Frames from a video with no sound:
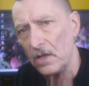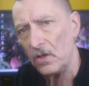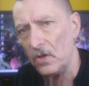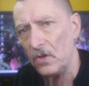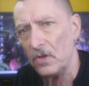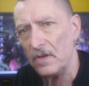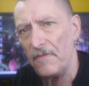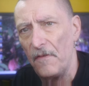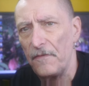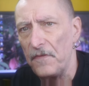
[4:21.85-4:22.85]
you're
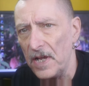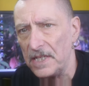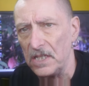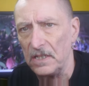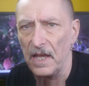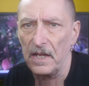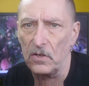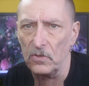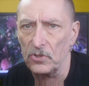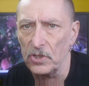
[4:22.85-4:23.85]
never fighting that
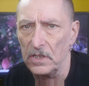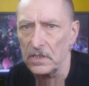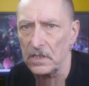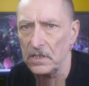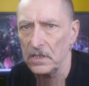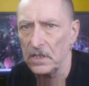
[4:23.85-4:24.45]
contrast.